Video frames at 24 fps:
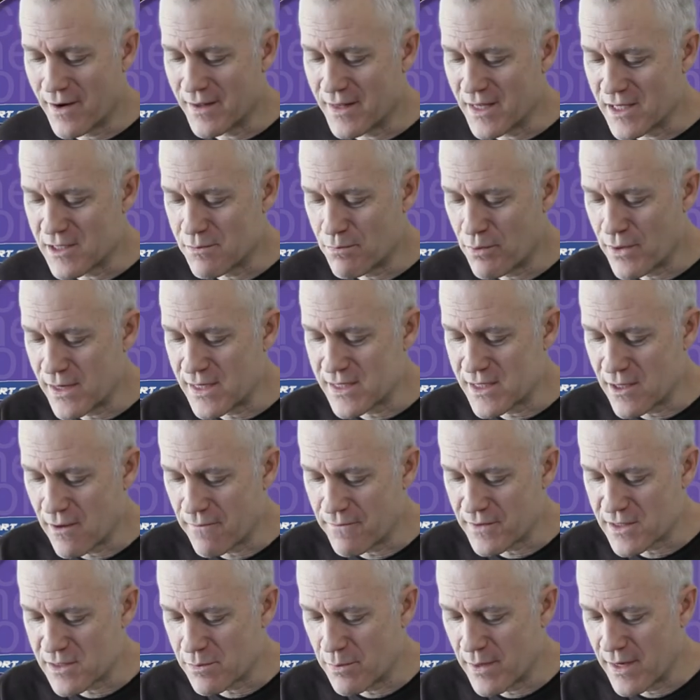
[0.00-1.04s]
All right, that's pretty
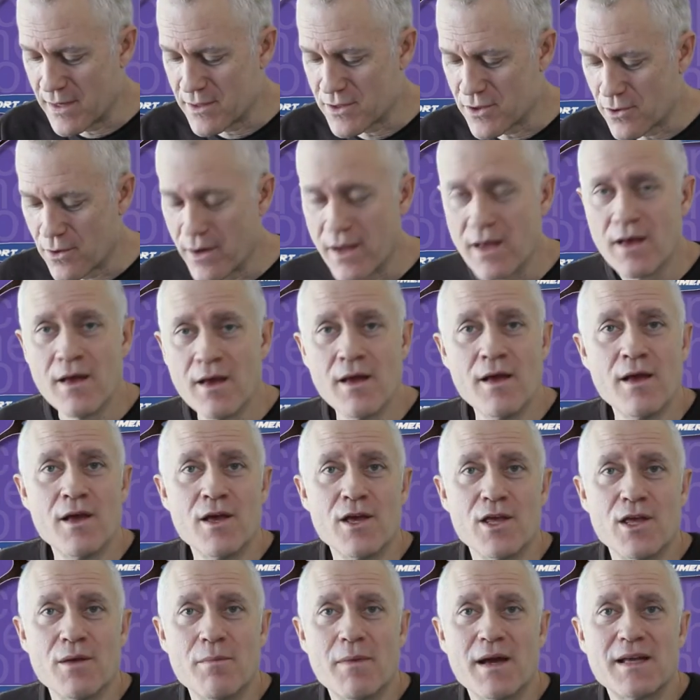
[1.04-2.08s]
self-explanatory.
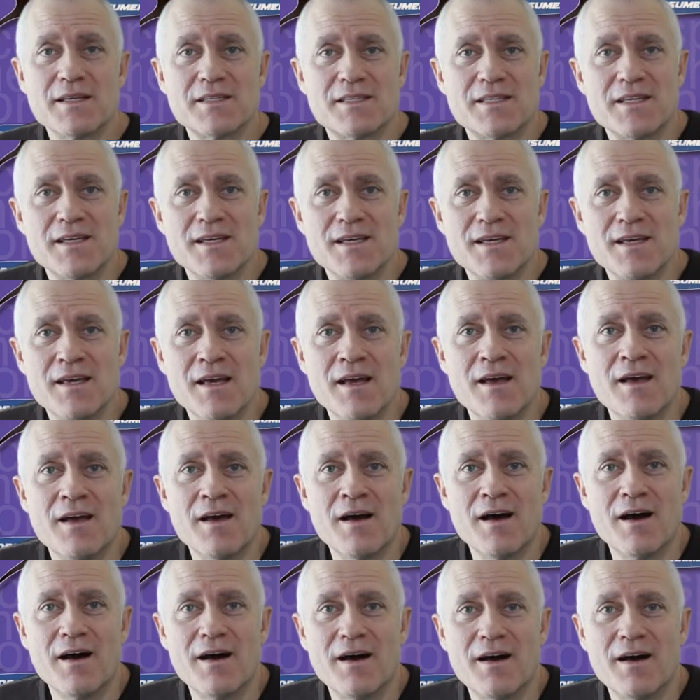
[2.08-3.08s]
You might see